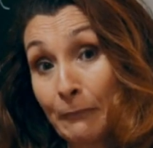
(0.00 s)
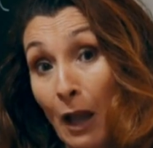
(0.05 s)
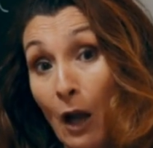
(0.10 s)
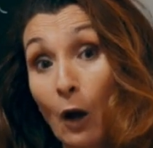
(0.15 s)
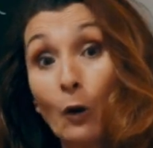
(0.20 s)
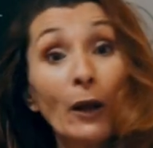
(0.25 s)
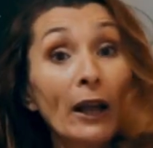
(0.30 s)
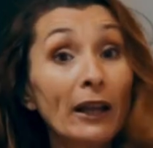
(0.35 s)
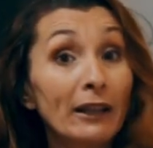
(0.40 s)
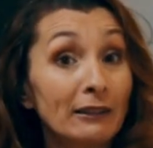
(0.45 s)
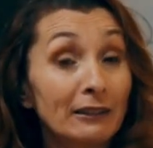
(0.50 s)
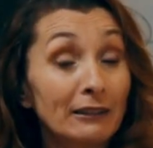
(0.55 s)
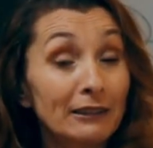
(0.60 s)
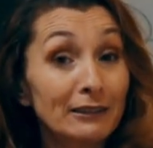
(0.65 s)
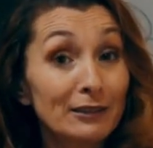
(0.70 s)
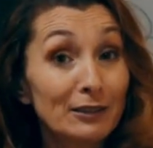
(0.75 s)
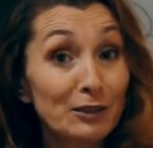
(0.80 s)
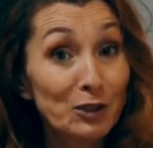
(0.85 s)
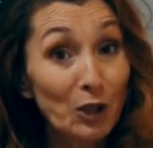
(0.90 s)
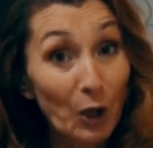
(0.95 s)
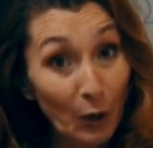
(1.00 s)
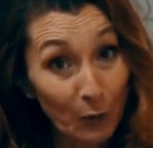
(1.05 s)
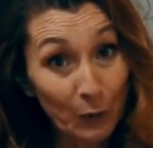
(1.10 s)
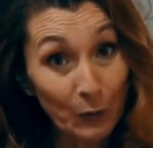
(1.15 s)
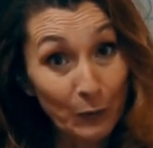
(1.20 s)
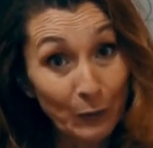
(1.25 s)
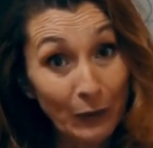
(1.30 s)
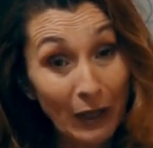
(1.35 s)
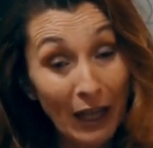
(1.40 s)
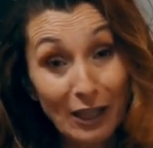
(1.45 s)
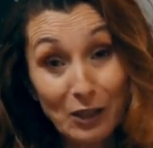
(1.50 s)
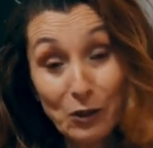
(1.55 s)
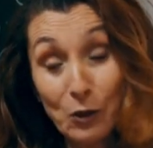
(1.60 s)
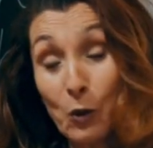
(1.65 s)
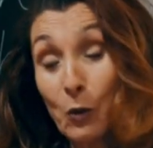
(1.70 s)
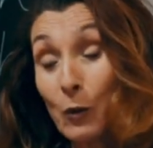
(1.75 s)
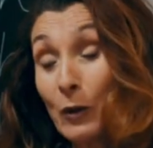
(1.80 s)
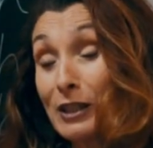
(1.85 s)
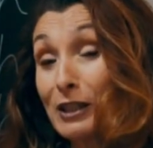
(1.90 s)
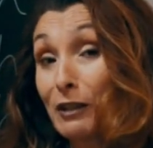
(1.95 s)
Okay, so as
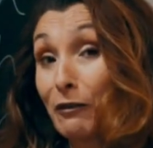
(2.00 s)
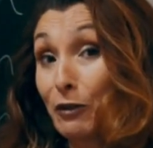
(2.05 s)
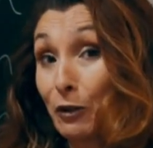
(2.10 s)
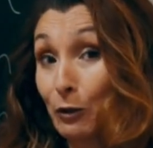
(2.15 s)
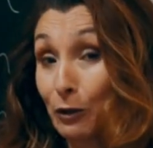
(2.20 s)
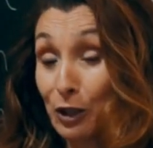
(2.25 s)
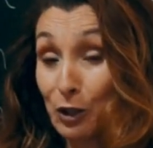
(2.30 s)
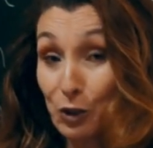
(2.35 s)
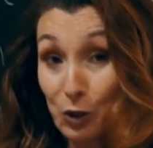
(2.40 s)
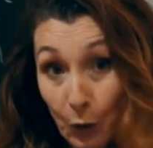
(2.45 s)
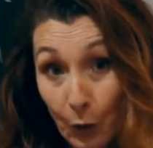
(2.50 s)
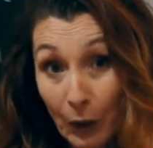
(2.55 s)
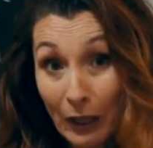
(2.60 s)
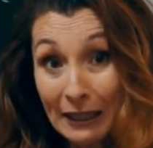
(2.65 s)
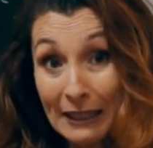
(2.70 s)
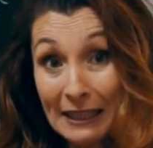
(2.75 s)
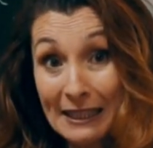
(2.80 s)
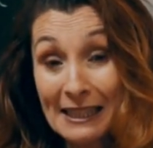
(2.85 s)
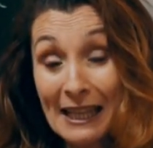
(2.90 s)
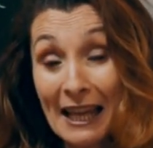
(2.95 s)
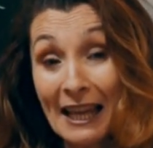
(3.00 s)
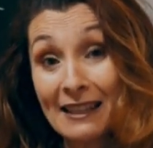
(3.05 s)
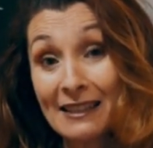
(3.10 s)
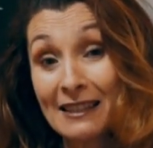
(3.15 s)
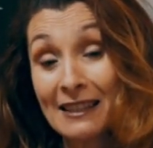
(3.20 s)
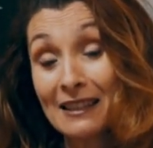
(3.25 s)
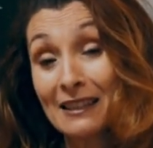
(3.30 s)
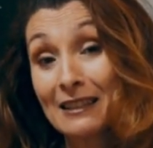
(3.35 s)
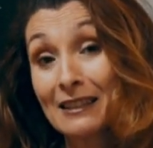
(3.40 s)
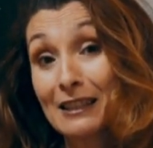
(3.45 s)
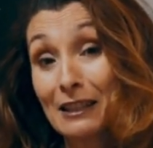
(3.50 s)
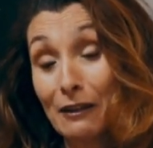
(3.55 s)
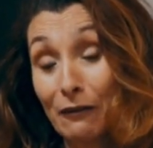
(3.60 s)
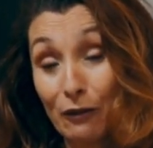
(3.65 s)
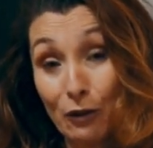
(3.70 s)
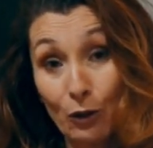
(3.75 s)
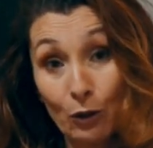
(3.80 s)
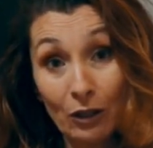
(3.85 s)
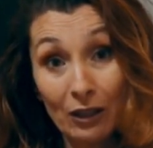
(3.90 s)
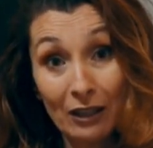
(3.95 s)
always, if you're enjoying these lessons,
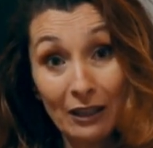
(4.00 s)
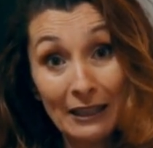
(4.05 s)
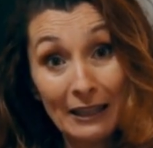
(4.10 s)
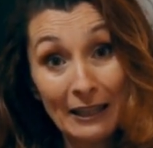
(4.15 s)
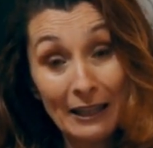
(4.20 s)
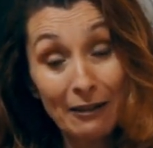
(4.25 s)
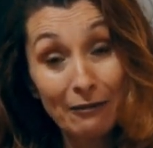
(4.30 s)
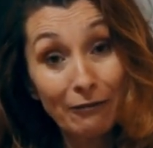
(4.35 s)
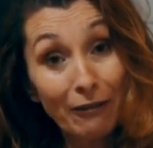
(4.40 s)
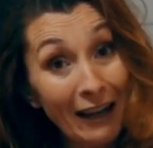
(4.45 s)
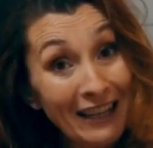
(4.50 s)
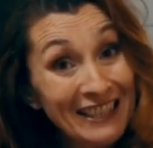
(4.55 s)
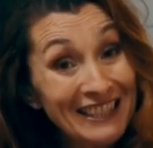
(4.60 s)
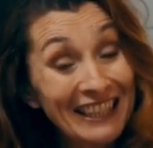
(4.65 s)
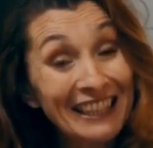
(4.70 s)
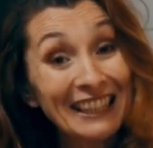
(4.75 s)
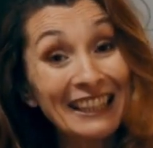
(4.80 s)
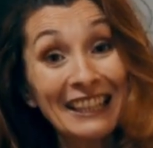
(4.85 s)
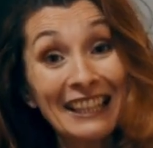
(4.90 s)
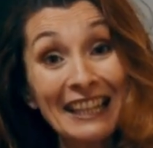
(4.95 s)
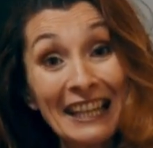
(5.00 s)
if you're finding it